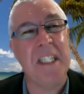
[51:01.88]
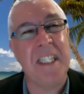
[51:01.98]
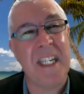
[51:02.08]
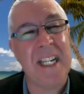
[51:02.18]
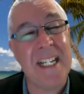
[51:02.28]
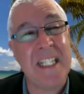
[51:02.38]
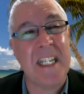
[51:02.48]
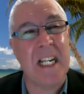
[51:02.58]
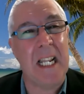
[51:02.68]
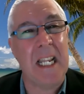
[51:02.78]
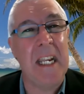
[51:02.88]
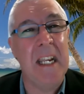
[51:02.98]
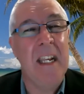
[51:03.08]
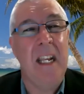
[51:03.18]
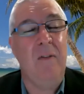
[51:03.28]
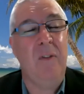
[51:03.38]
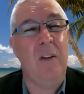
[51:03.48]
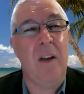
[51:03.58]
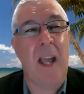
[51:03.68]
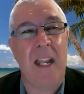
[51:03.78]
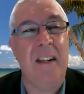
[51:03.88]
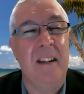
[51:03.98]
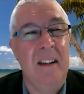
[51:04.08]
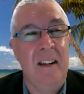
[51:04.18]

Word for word: see instantly if you've had